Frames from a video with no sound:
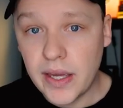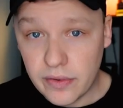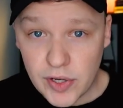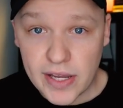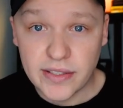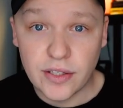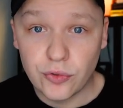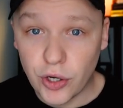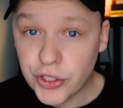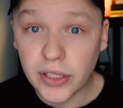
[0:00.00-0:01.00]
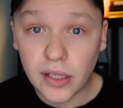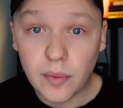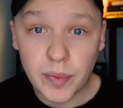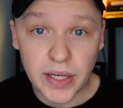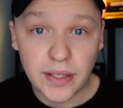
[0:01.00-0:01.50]
as is a Russian
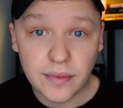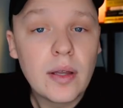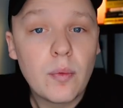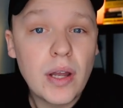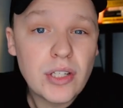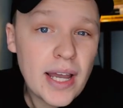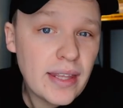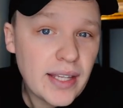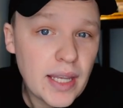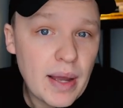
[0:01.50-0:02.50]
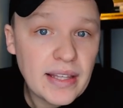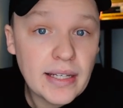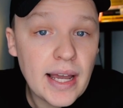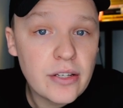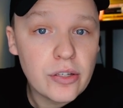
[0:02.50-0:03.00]
company, which at the time I
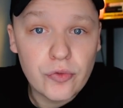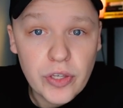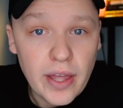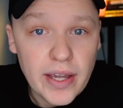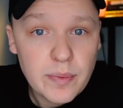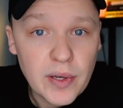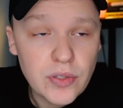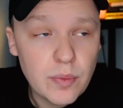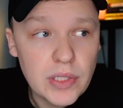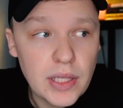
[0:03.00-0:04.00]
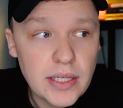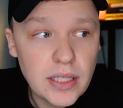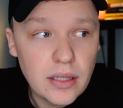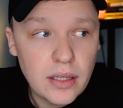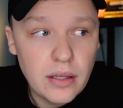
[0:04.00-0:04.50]
actually realise because it was
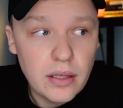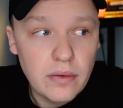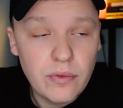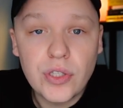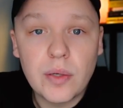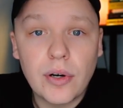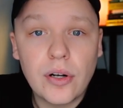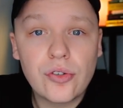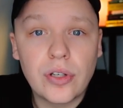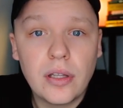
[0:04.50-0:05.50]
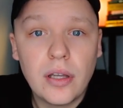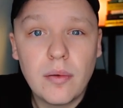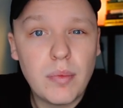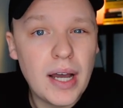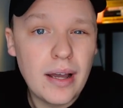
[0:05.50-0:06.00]
listed in the FTSE 100,
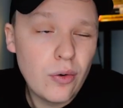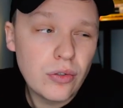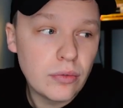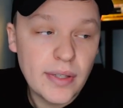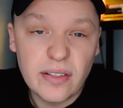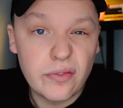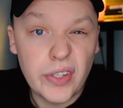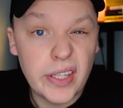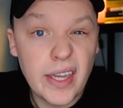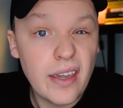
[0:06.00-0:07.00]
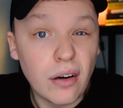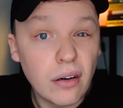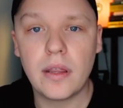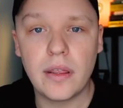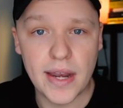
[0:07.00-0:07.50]
but I also didn't really care.
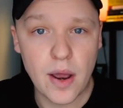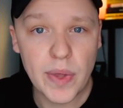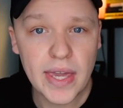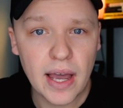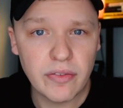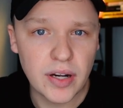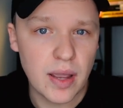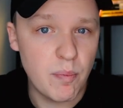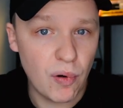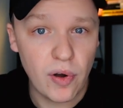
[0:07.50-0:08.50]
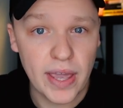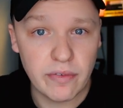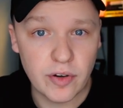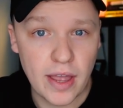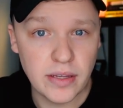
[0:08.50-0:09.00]
Then a week after I bought
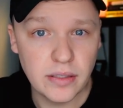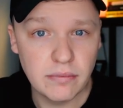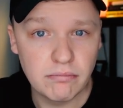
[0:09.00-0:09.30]
Evraz,